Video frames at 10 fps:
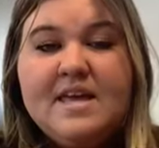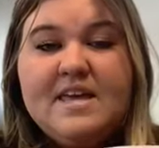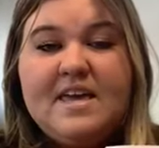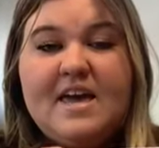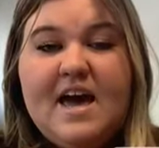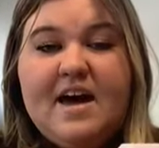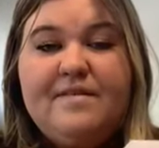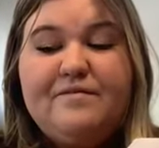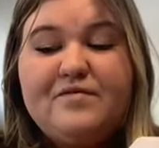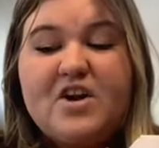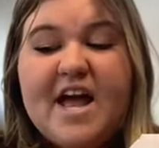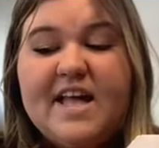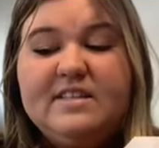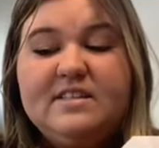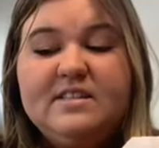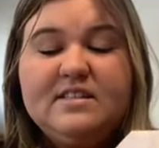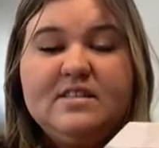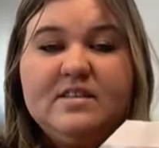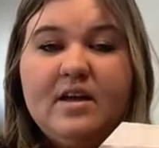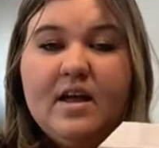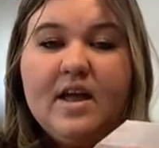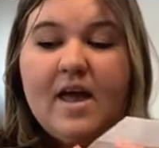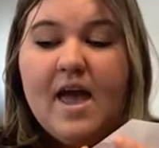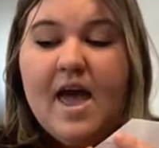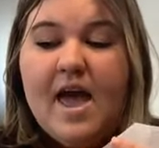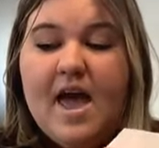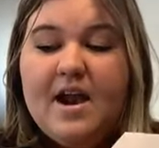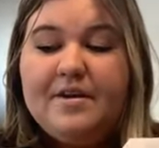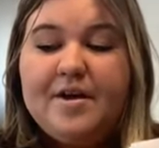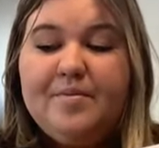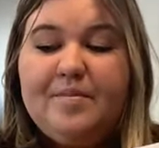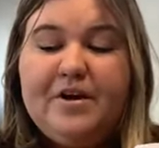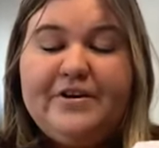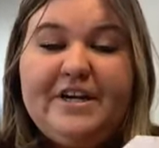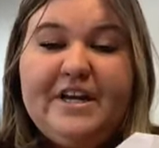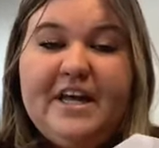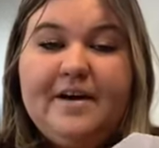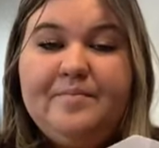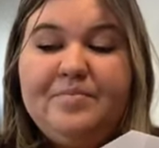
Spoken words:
he had friends, and a community.